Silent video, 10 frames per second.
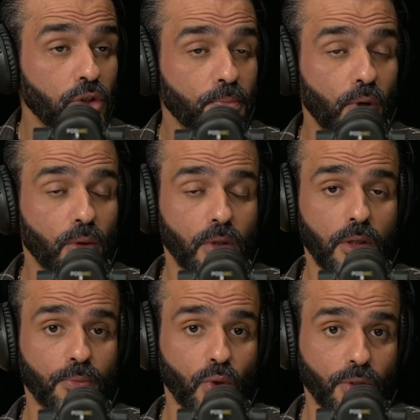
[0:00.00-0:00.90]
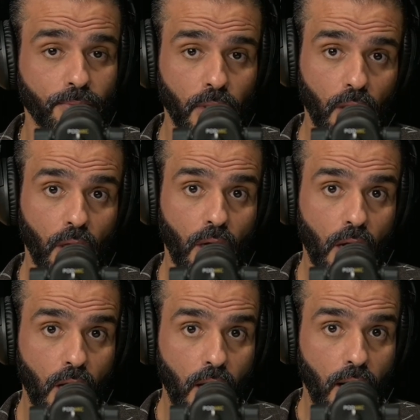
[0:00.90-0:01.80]
Leadership Program.
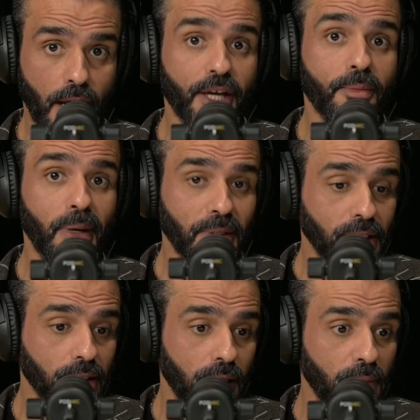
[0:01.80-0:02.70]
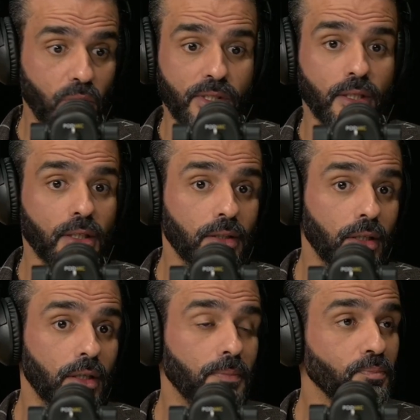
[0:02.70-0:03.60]
And I remember that time I was sitting
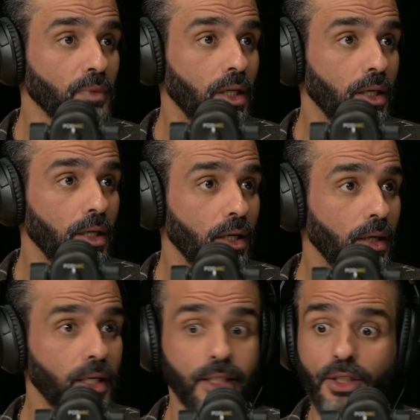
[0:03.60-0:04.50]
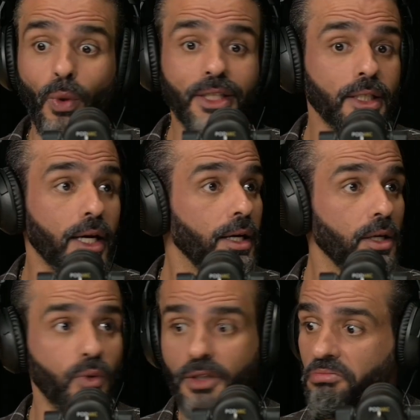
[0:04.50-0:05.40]
in the waiting
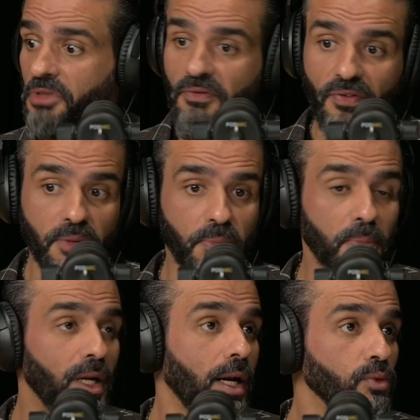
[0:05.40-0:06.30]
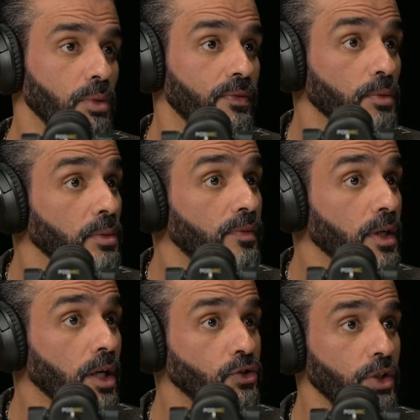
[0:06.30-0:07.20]
area where 10, 15 people around me from
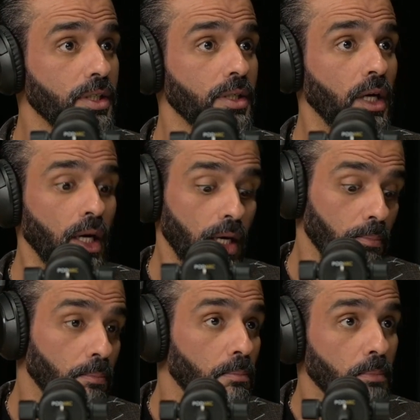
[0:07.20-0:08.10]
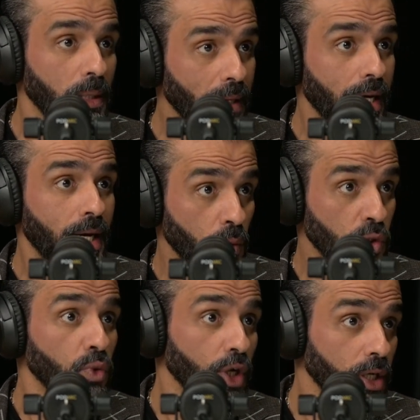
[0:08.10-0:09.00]
different countries. But man,
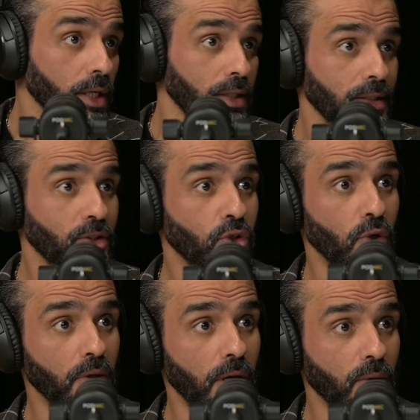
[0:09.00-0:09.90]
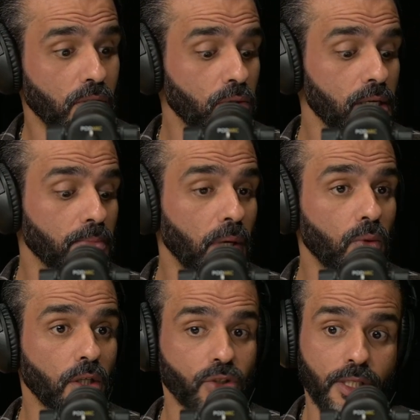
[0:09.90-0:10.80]
I was working. So I was looking
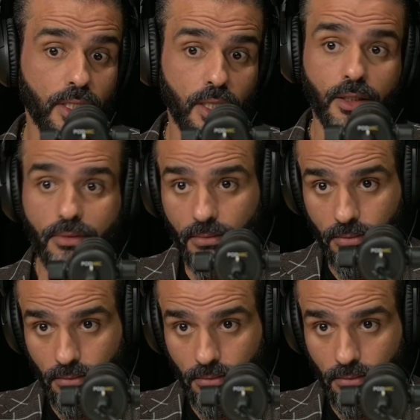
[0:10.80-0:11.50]
at my watch and I said, like,